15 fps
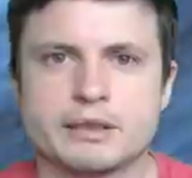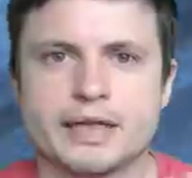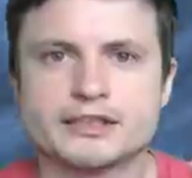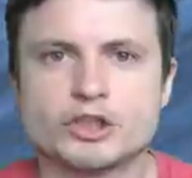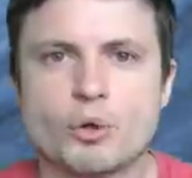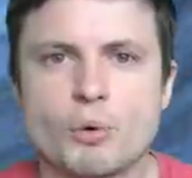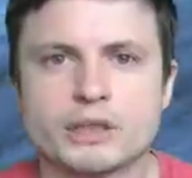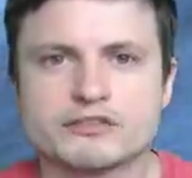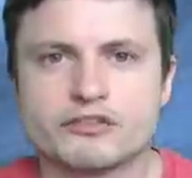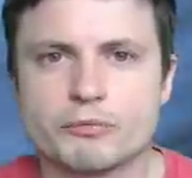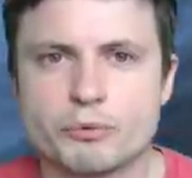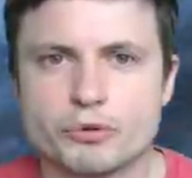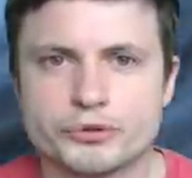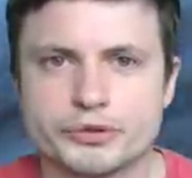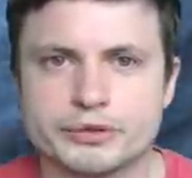Hello wonderful
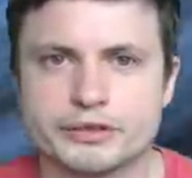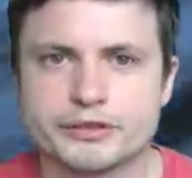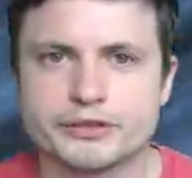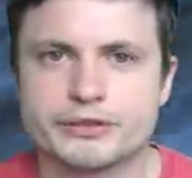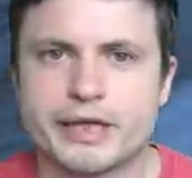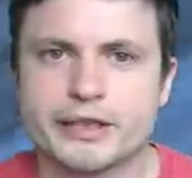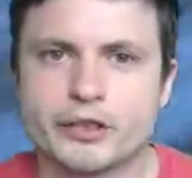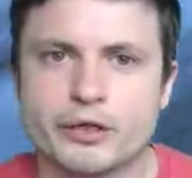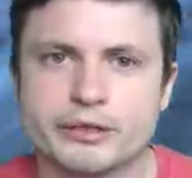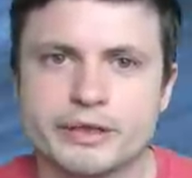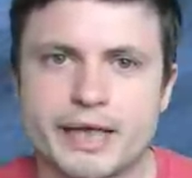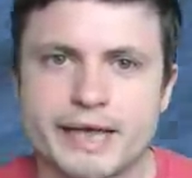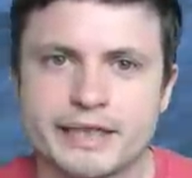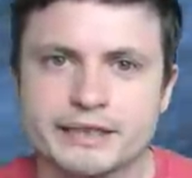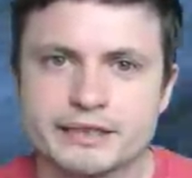person, this is Anton,
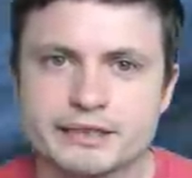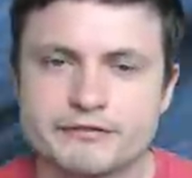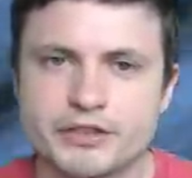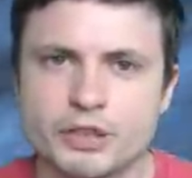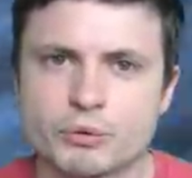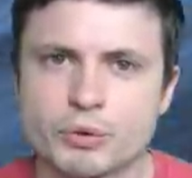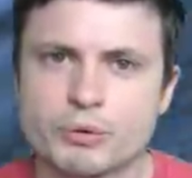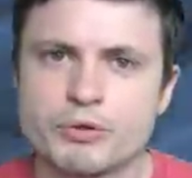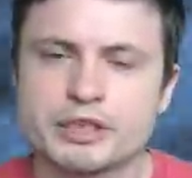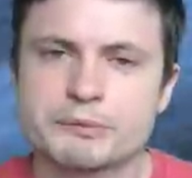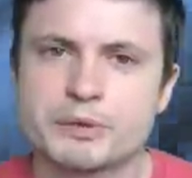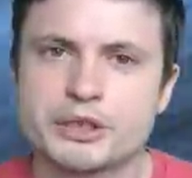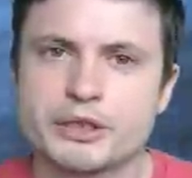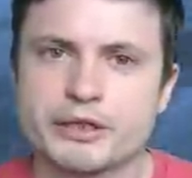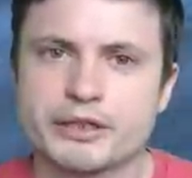and in this video we're going to
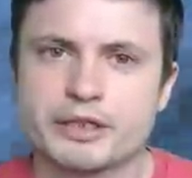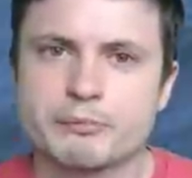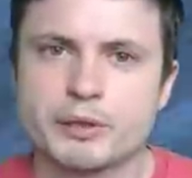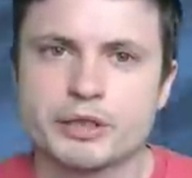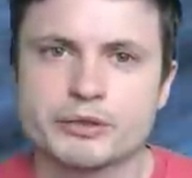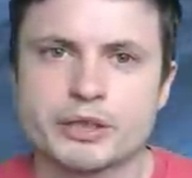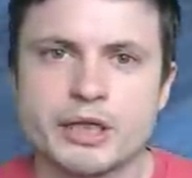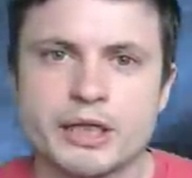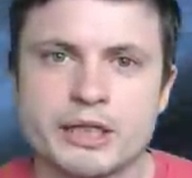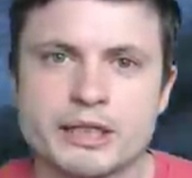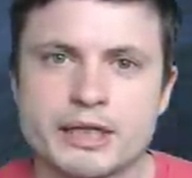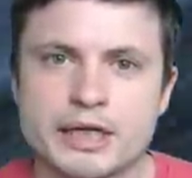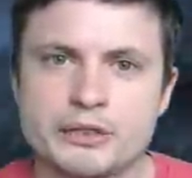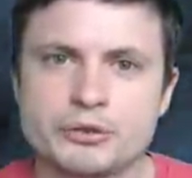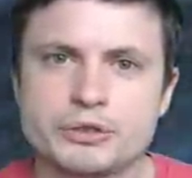be talking about
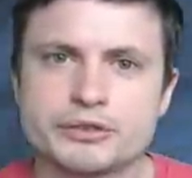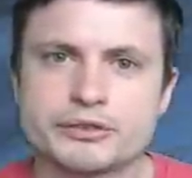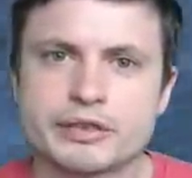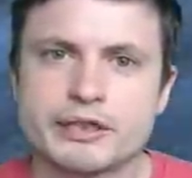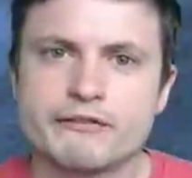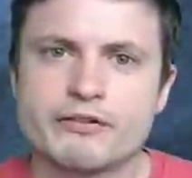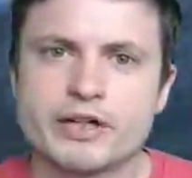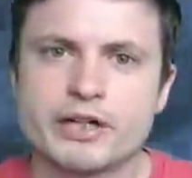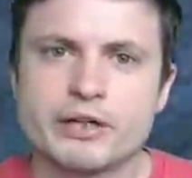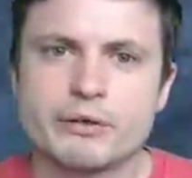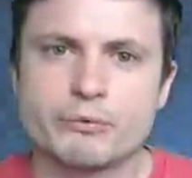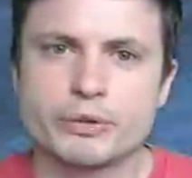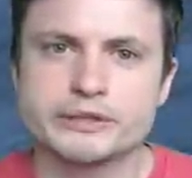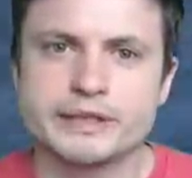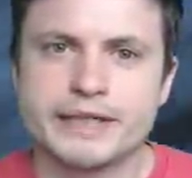a new discovery
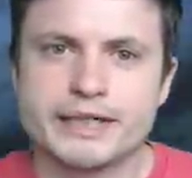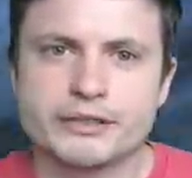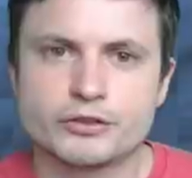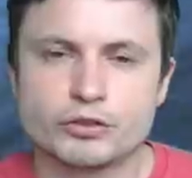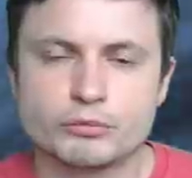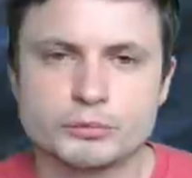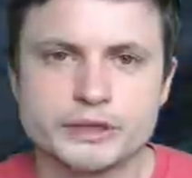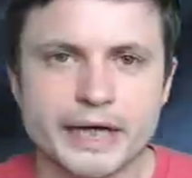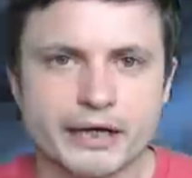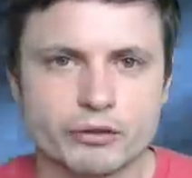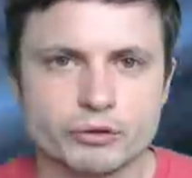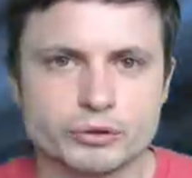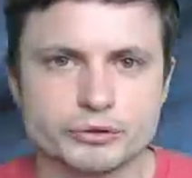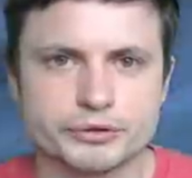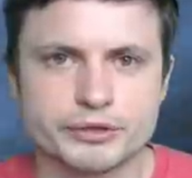related to black
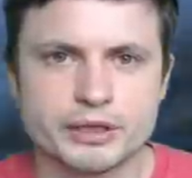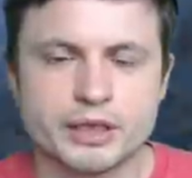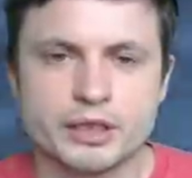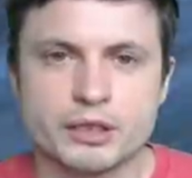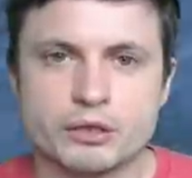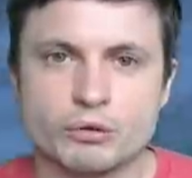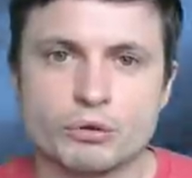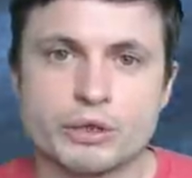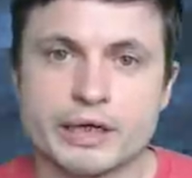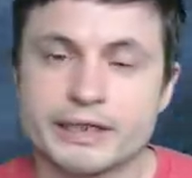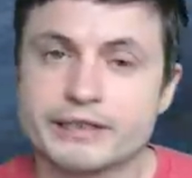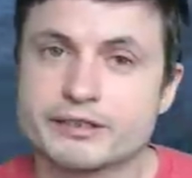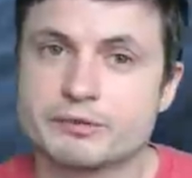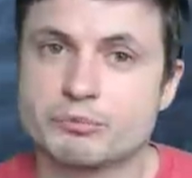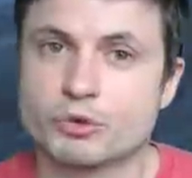holes, or I
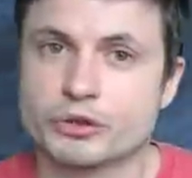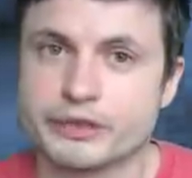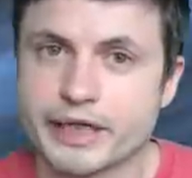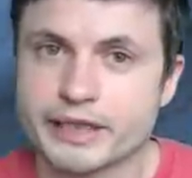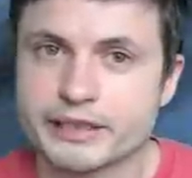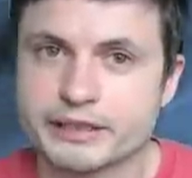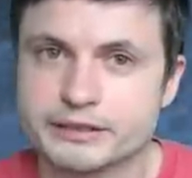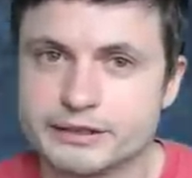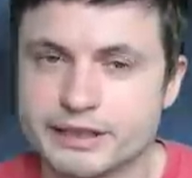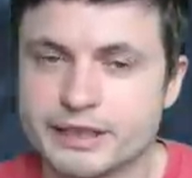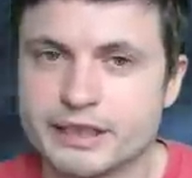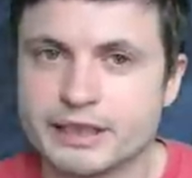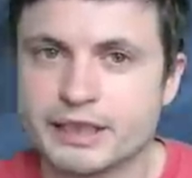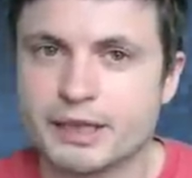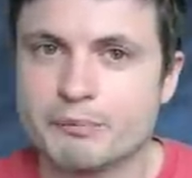guess more
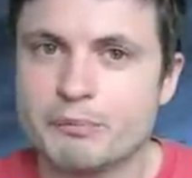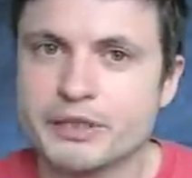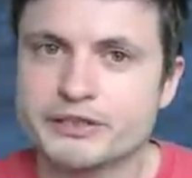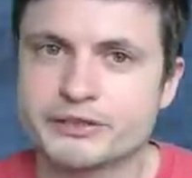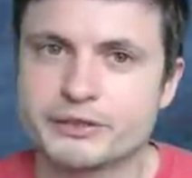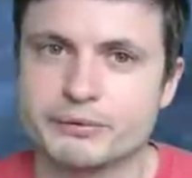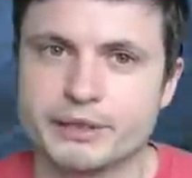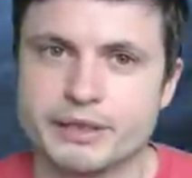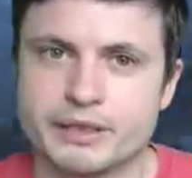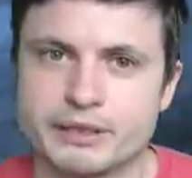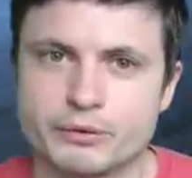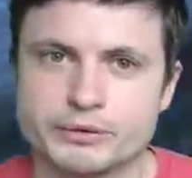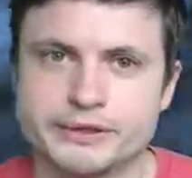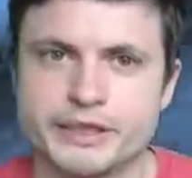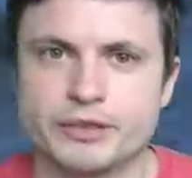technically, a mystery
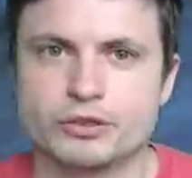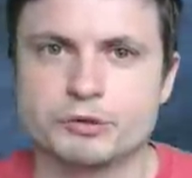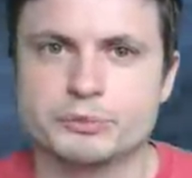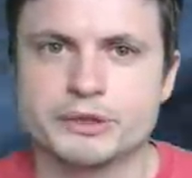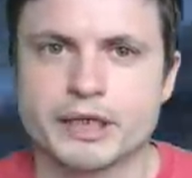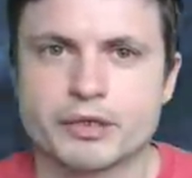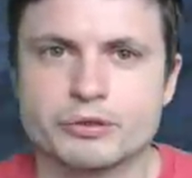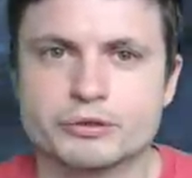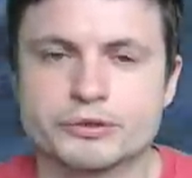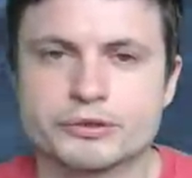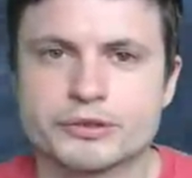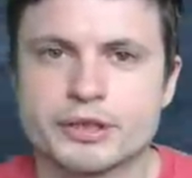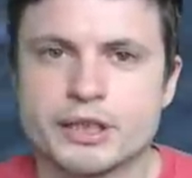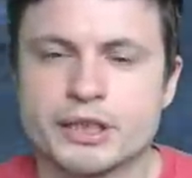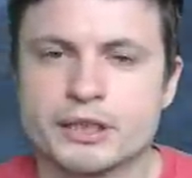related to black
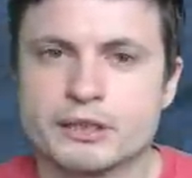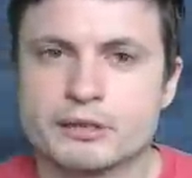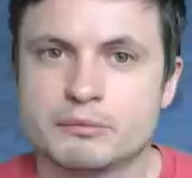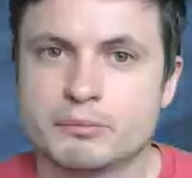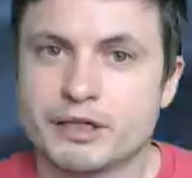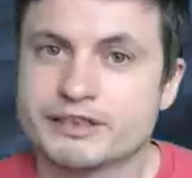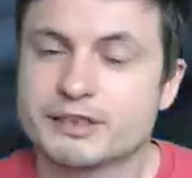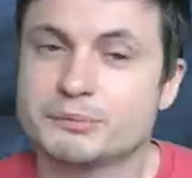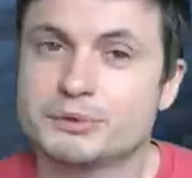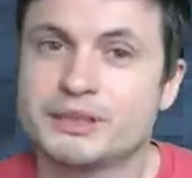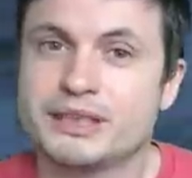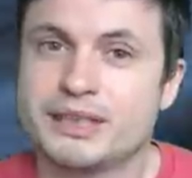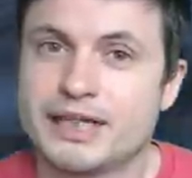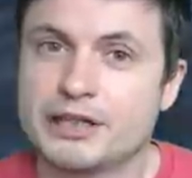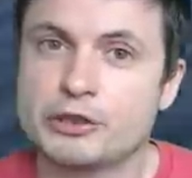holes,
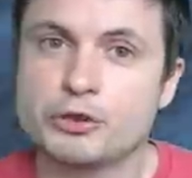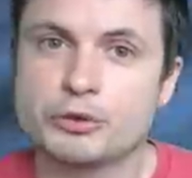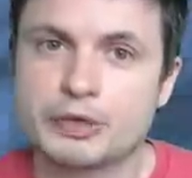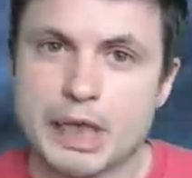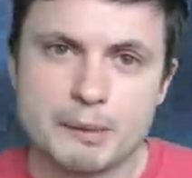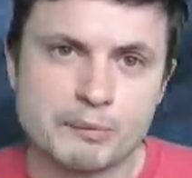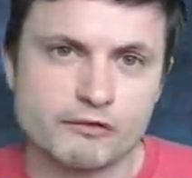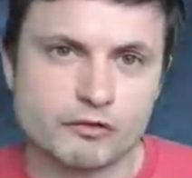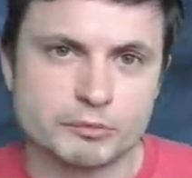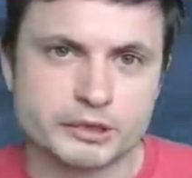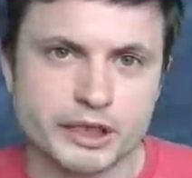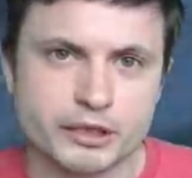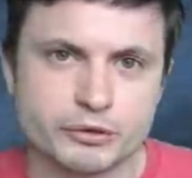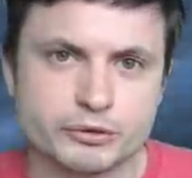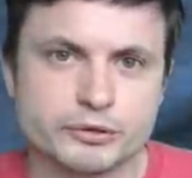possibly a new type of a
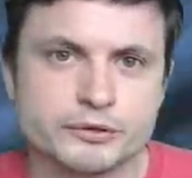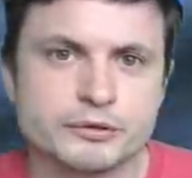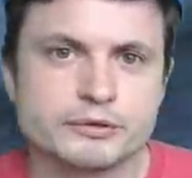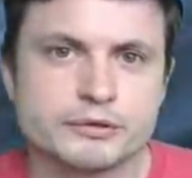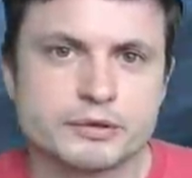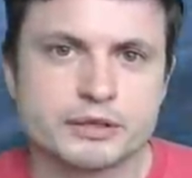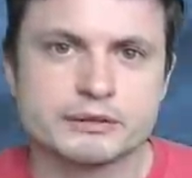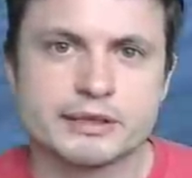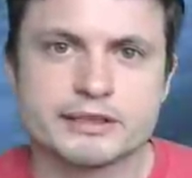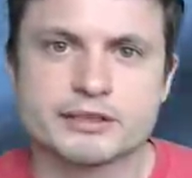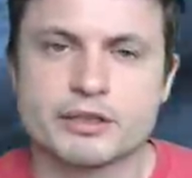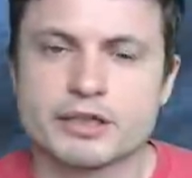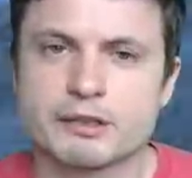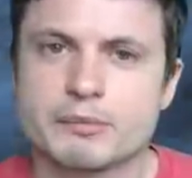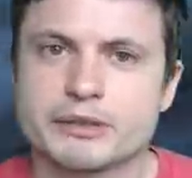black hole. Let's
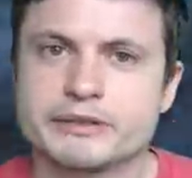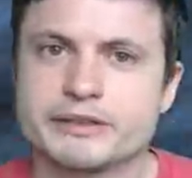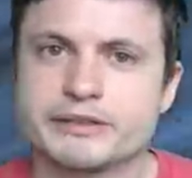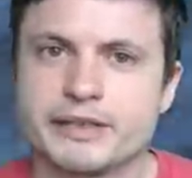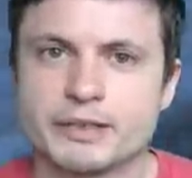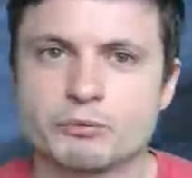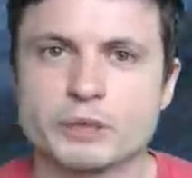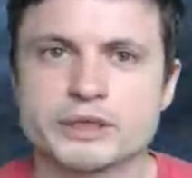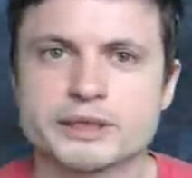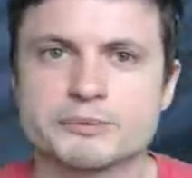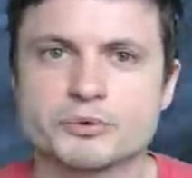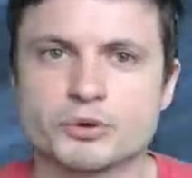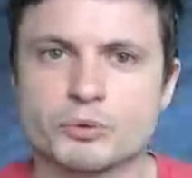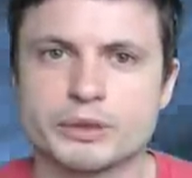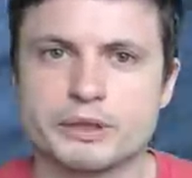talk about this, and
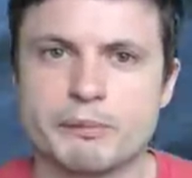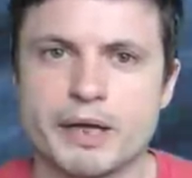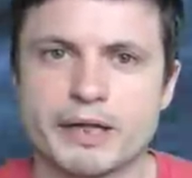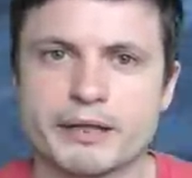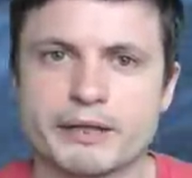welcome to What Da Math.